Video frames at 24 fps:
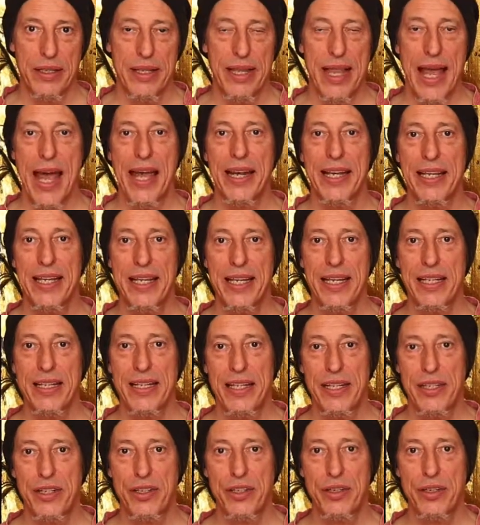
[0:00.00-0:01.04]
That heat
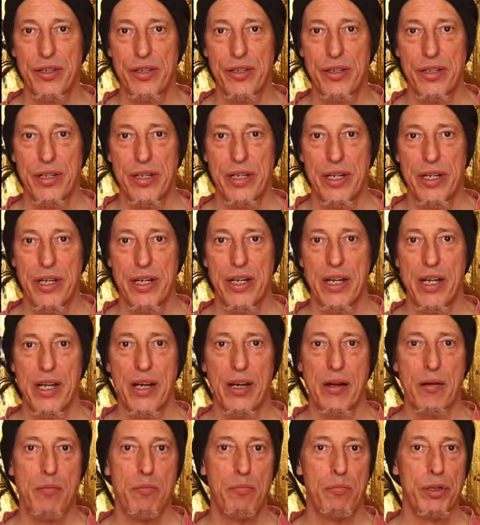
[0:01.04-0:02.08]
in turn
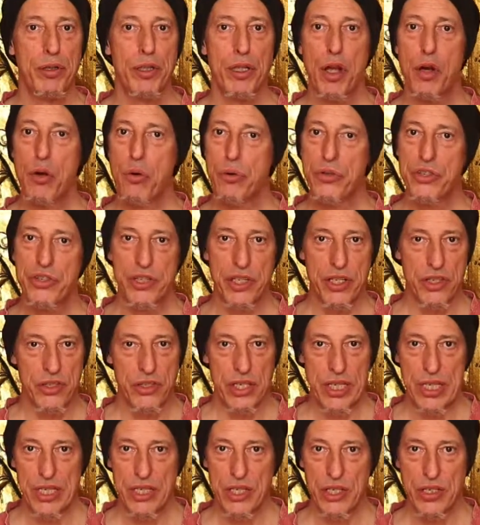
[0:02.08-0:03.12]
blows
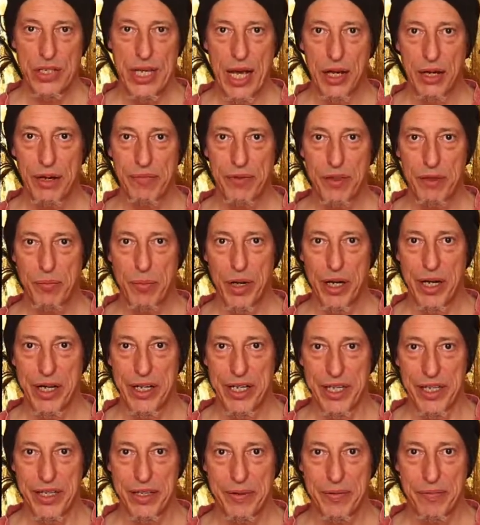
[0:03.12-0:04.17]
diseases out of your
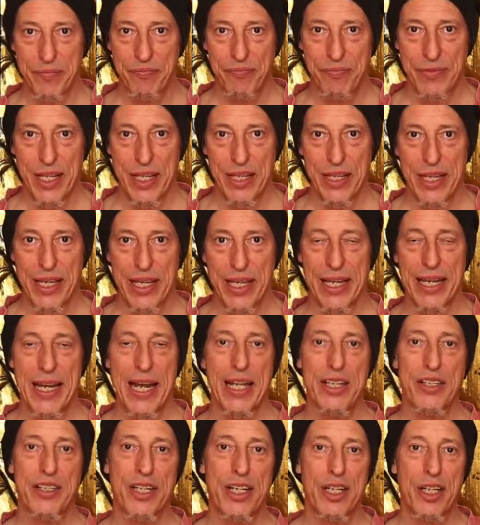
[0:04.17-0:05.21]
body. It
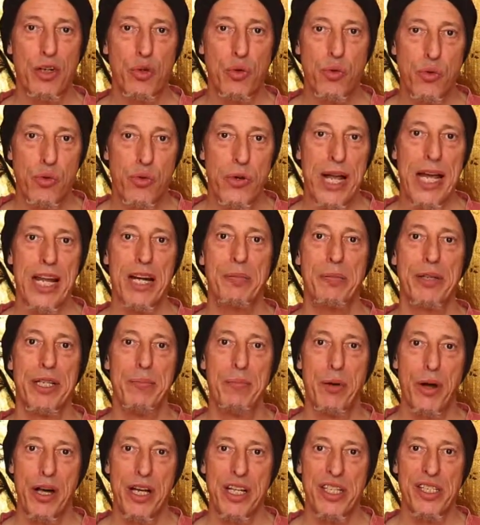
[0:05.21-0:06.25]
has an incredibly
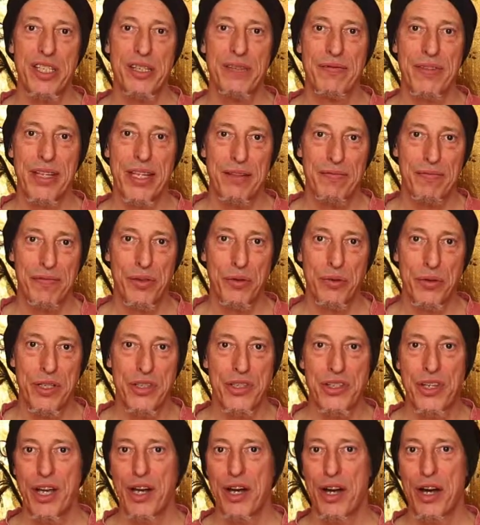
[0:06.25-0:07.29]
positive
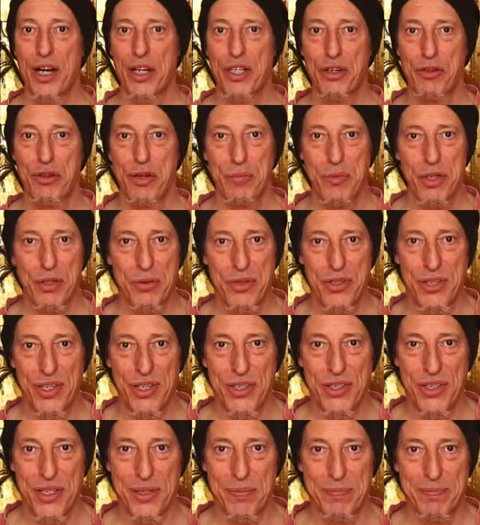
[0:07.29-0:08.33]
influence on your immune
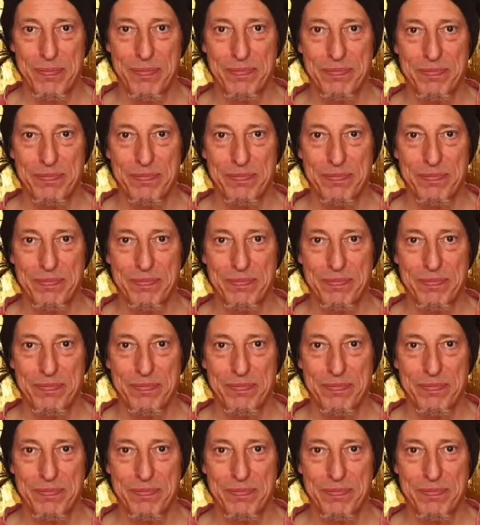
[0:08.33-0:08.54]
system.